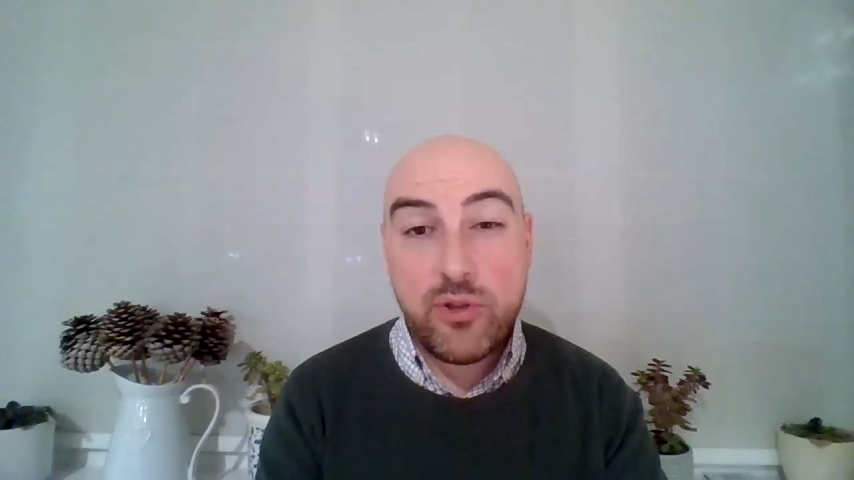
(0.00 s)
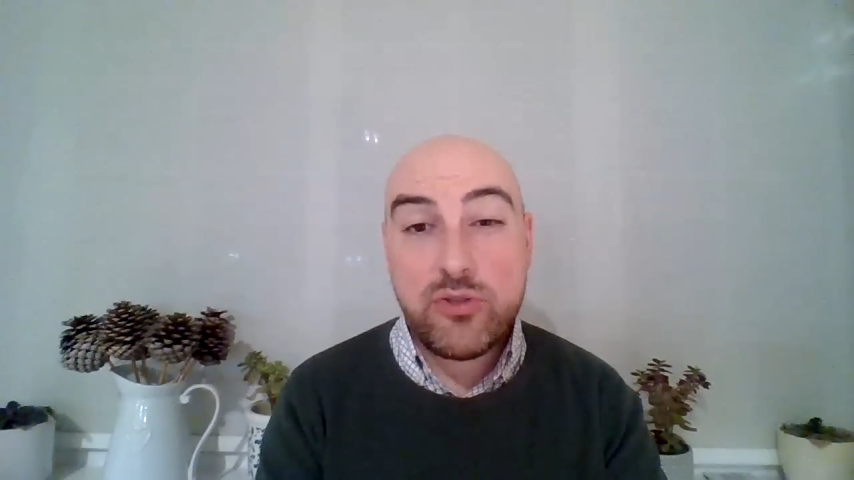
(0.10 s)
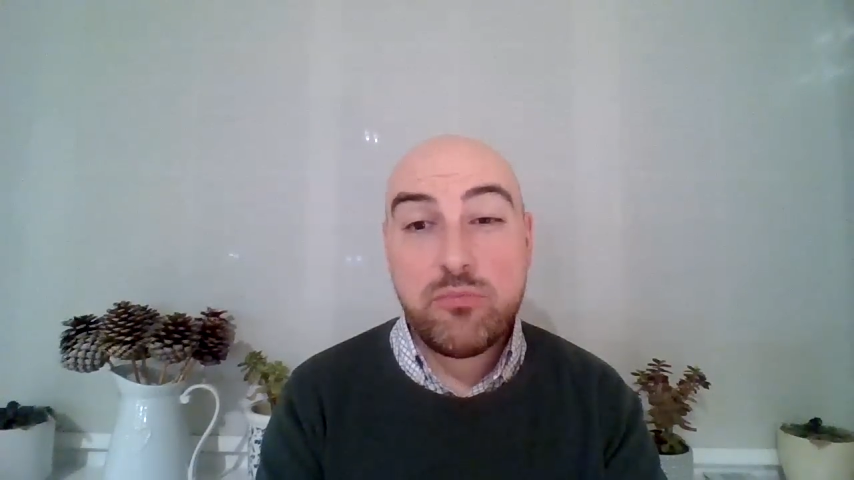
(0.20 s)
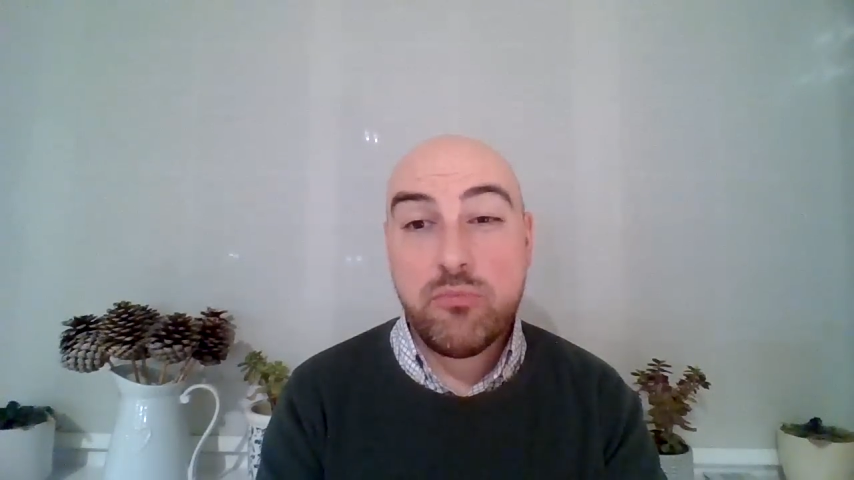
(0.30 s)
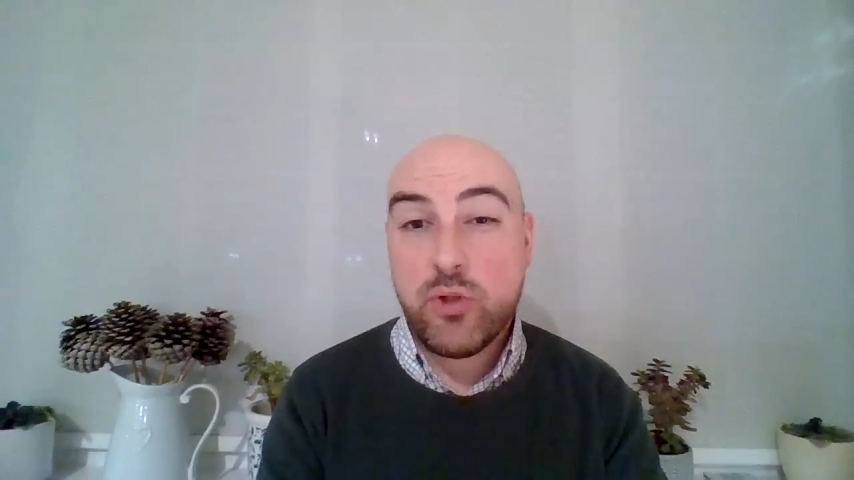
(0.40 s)

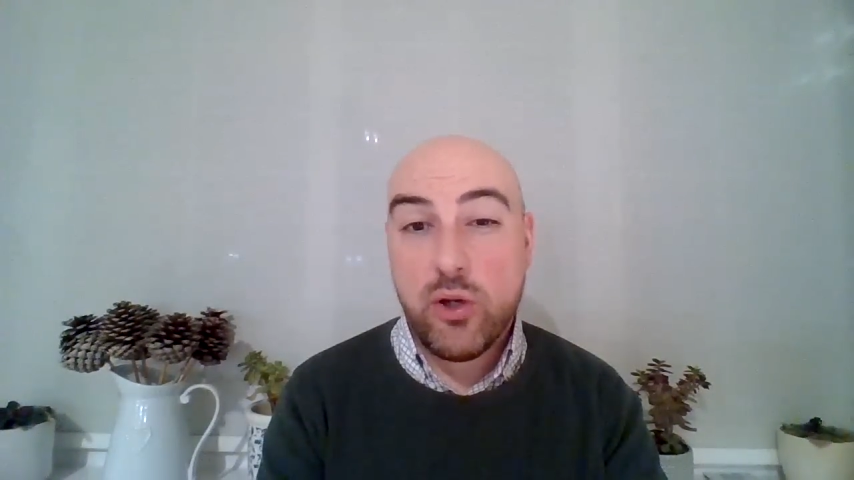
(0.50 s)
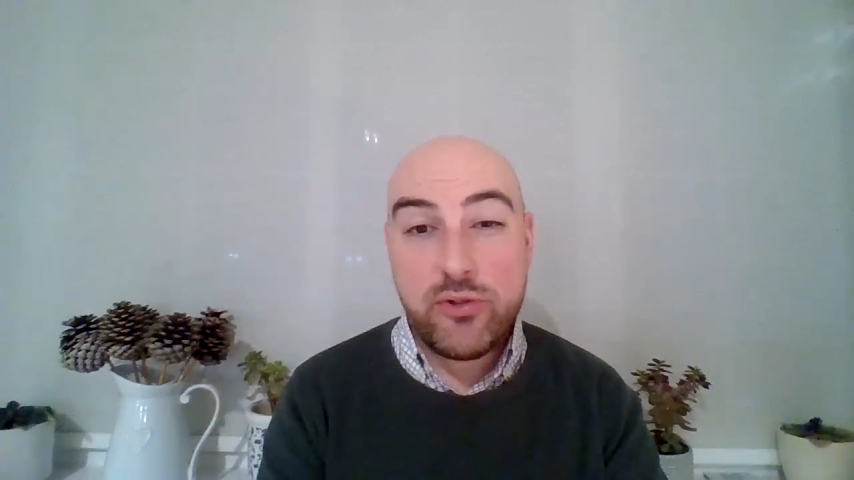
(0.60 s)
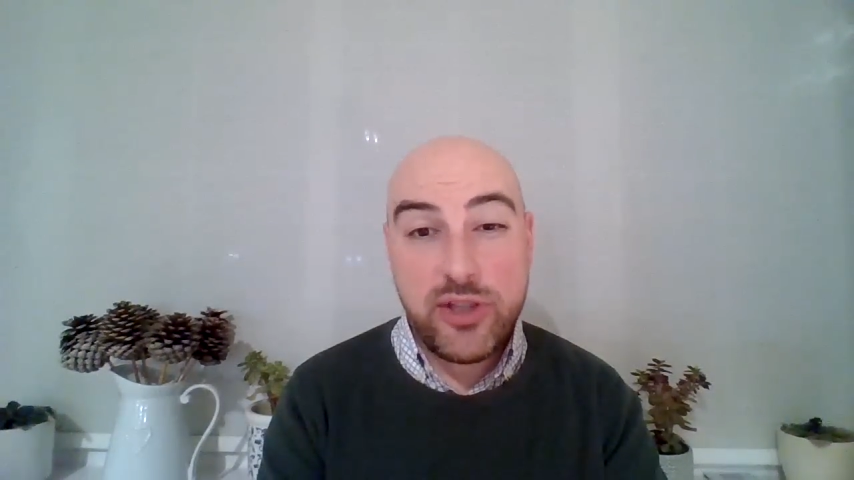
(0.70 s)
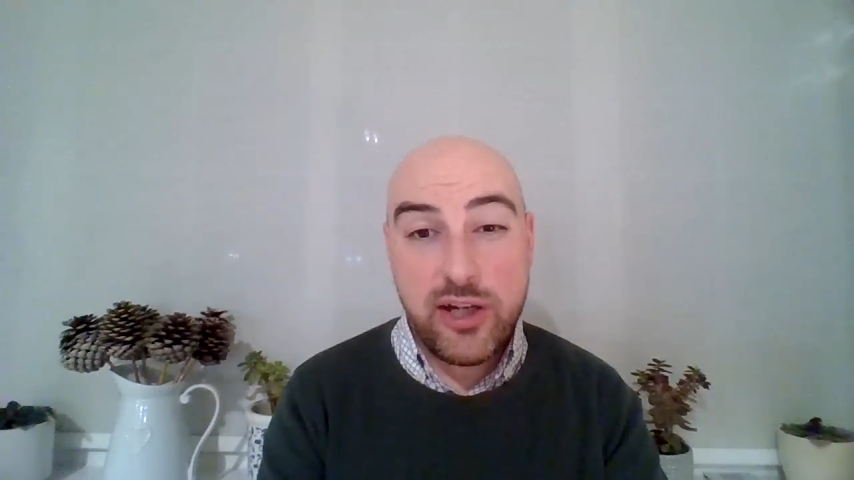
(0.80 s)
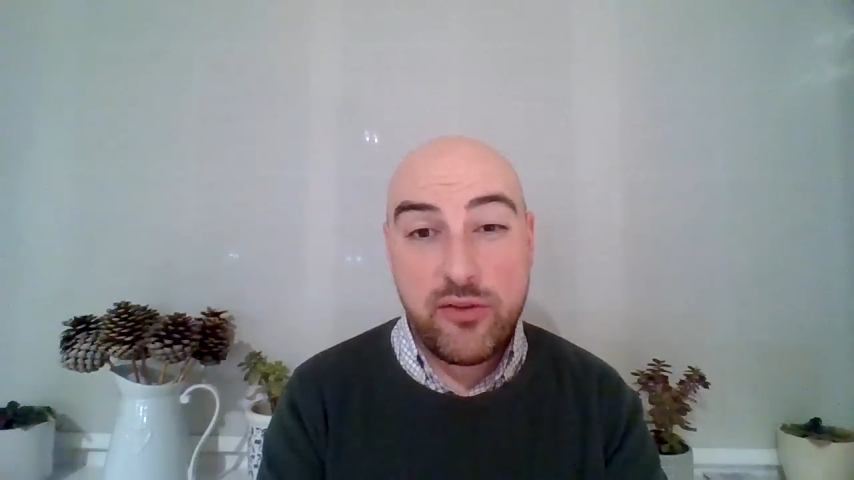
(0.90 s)
which
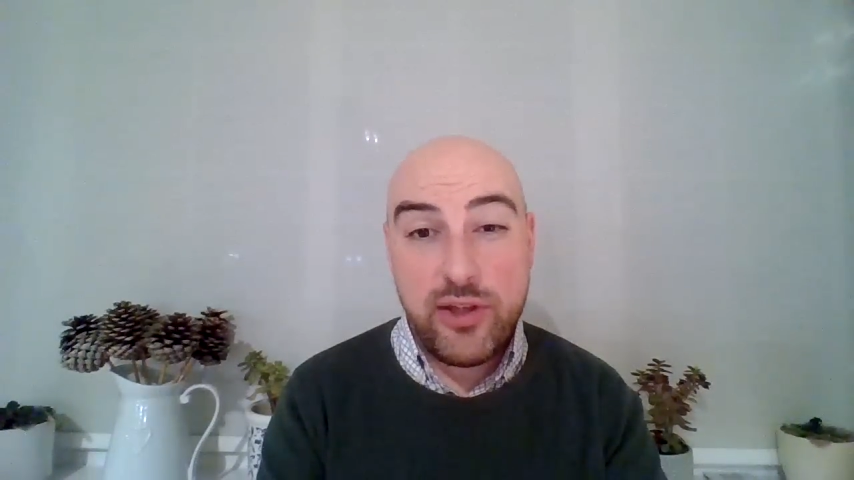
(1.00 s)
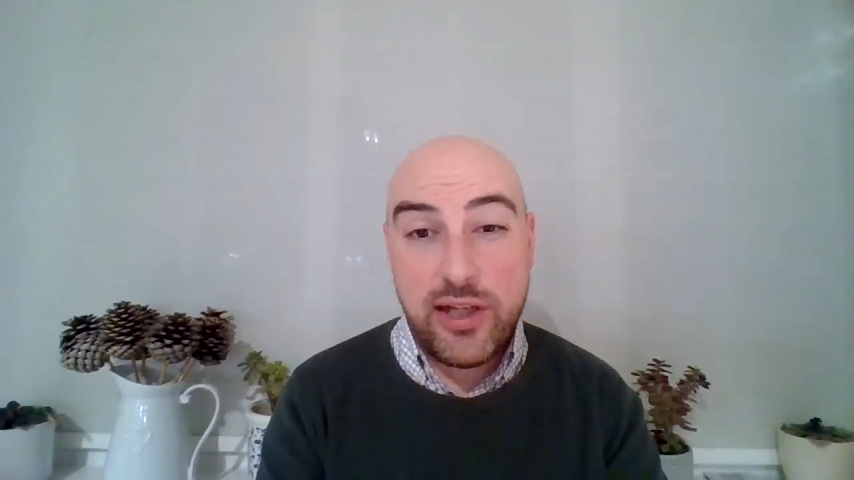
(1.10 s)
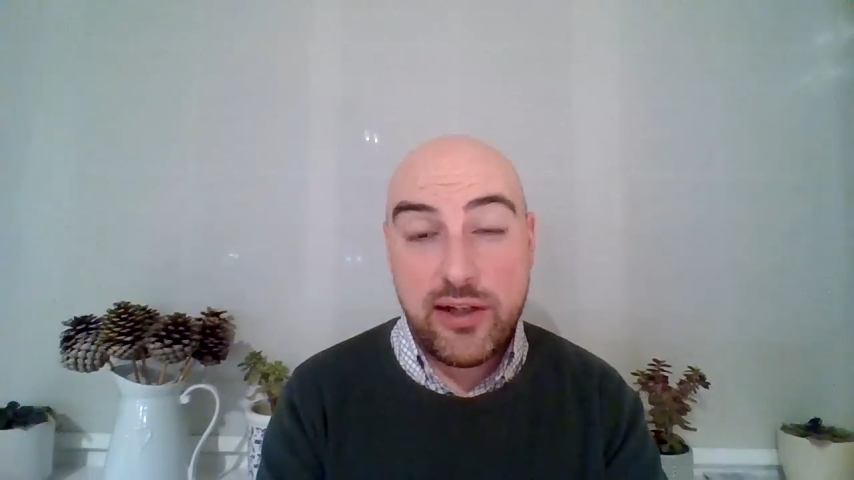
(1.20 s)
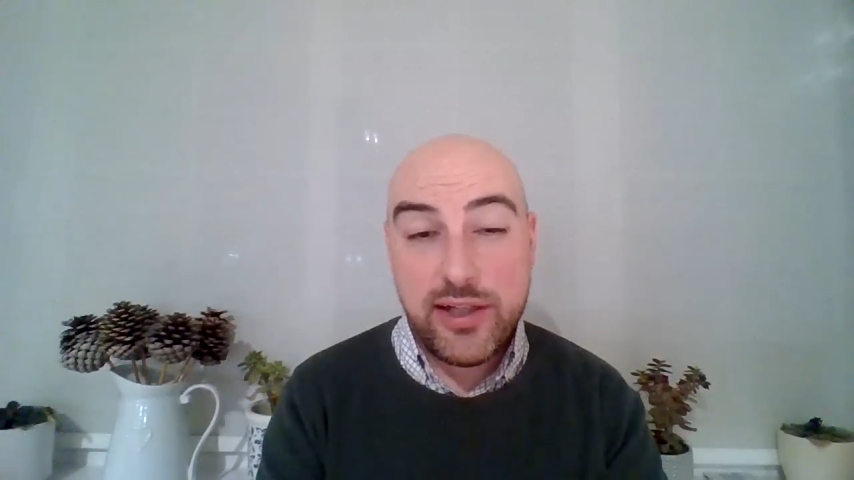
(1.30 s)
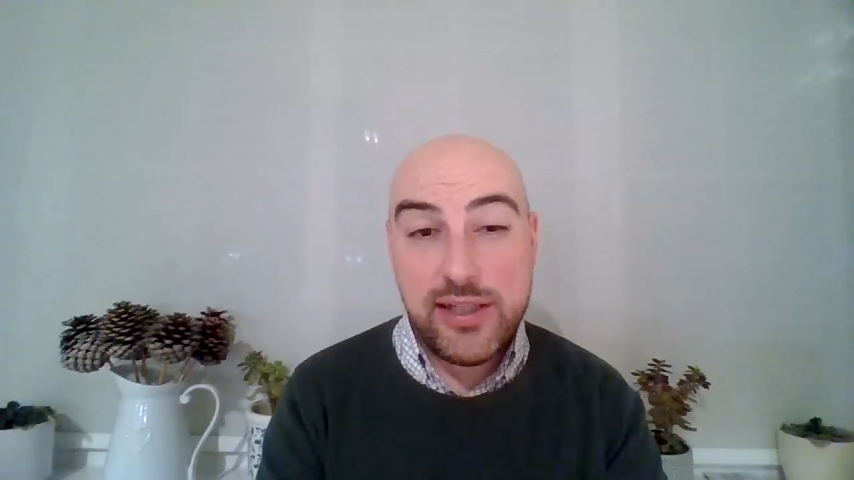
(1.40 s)
got done on the
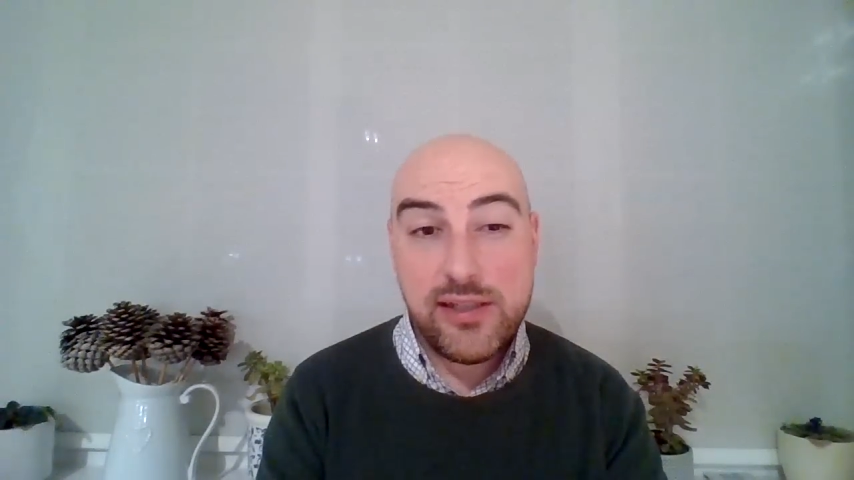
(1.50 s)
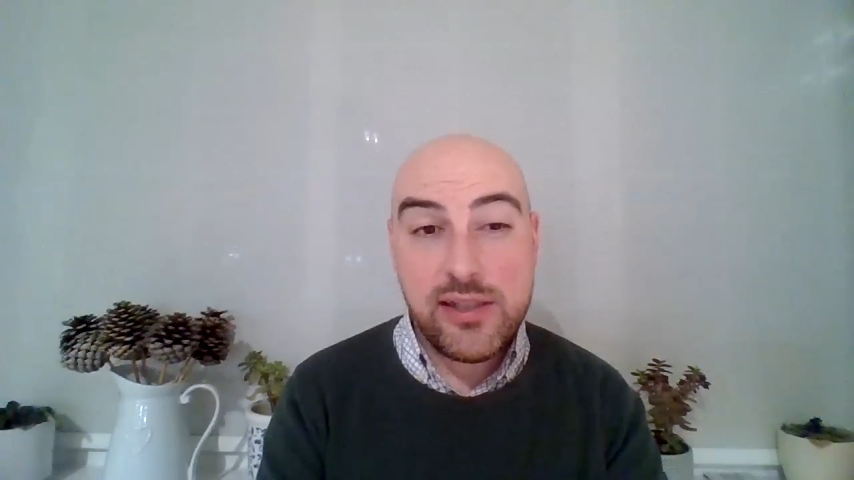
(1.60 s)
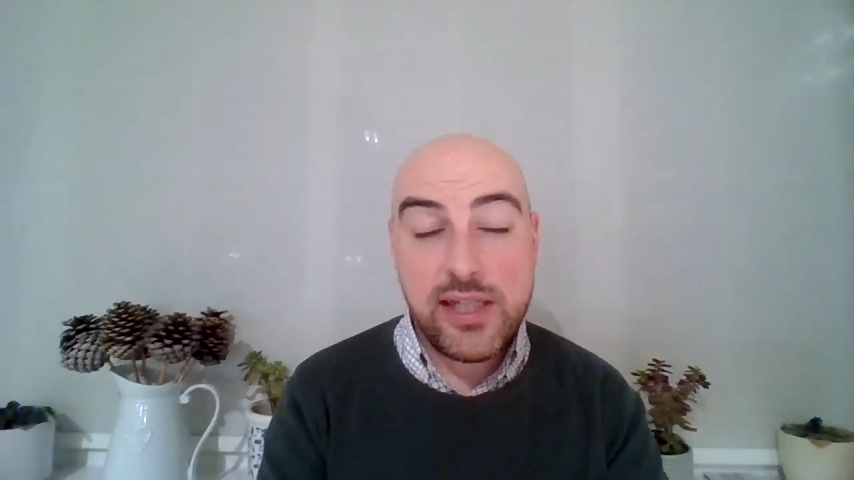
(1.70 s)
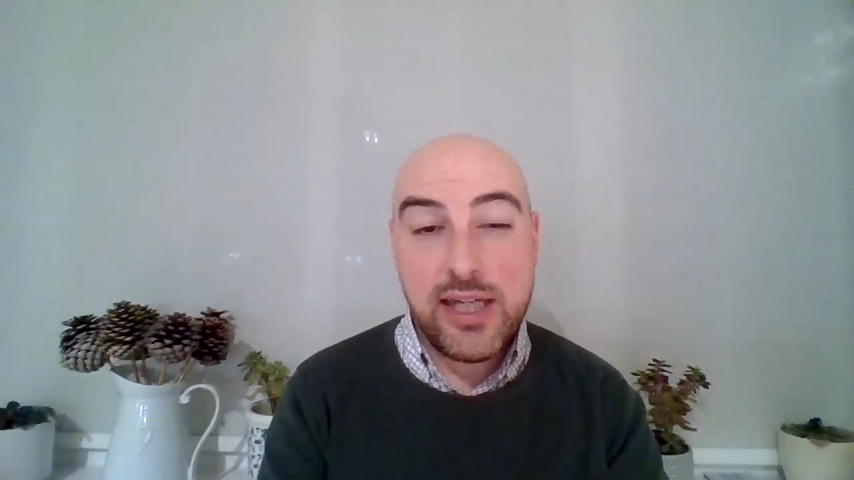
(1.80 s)
line,